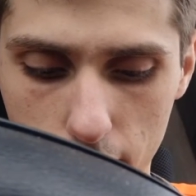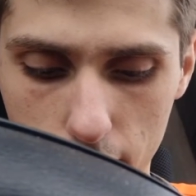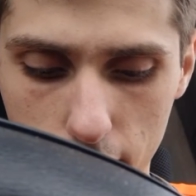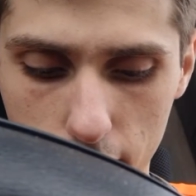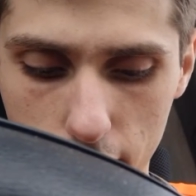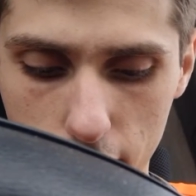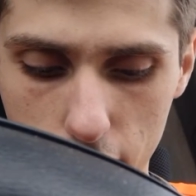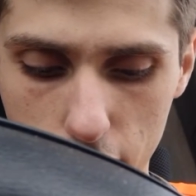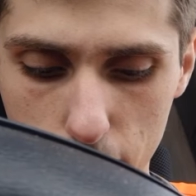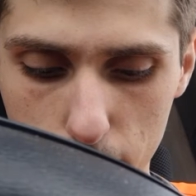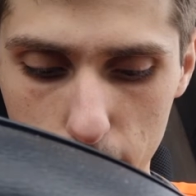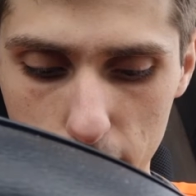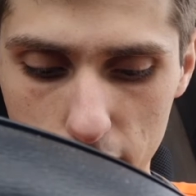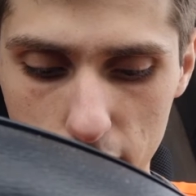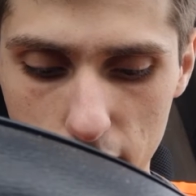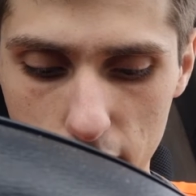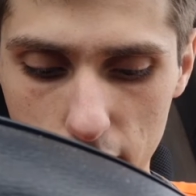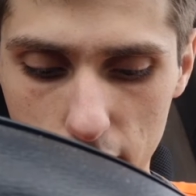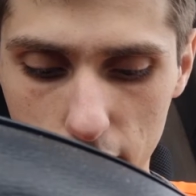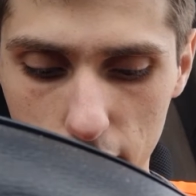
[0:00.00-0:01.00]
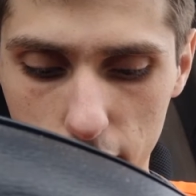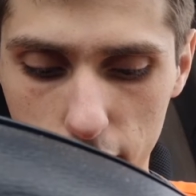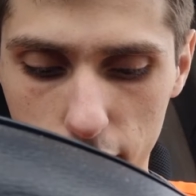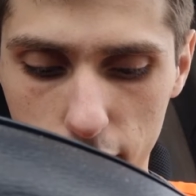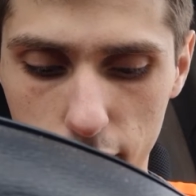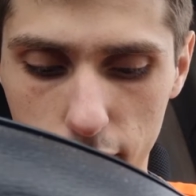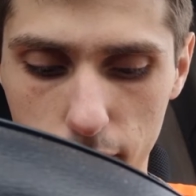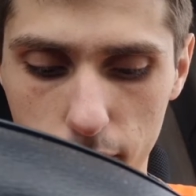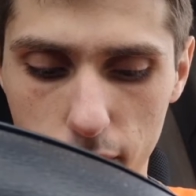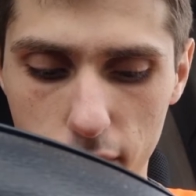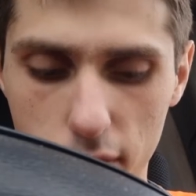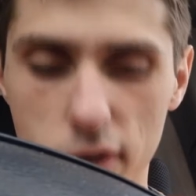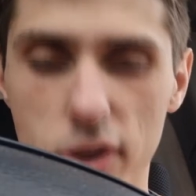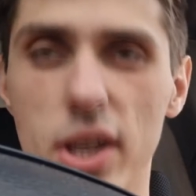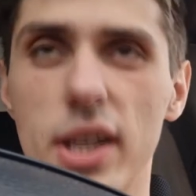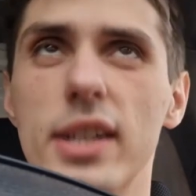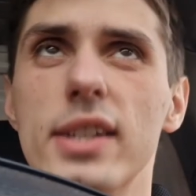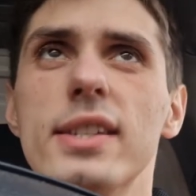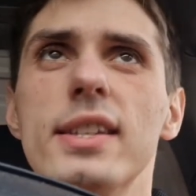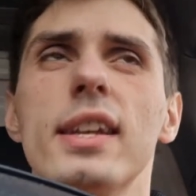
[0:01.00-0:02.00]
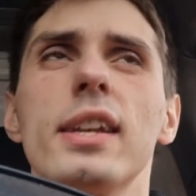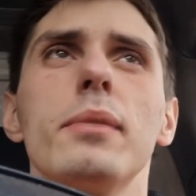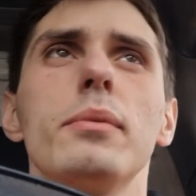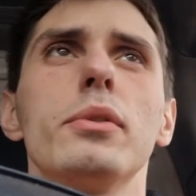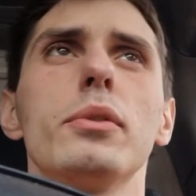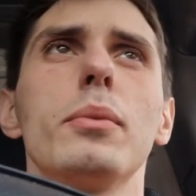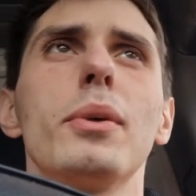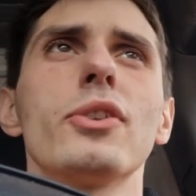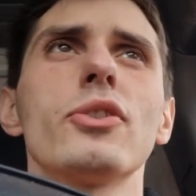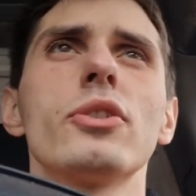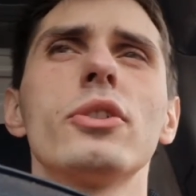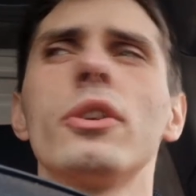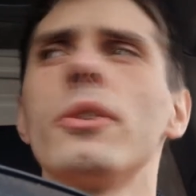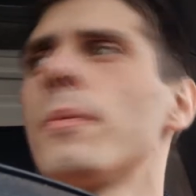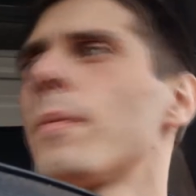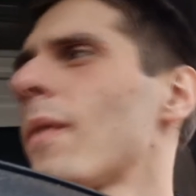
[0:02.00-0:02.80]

the job itself, as I said, is taking me to Barcelona.